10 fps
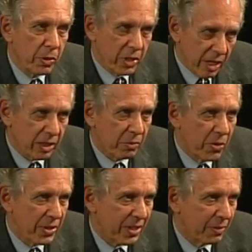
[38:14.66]

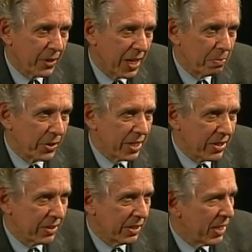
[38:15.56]
productive once they've got a
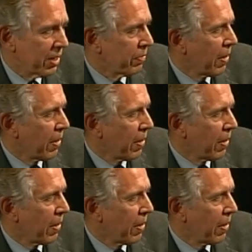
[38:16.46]
place to live.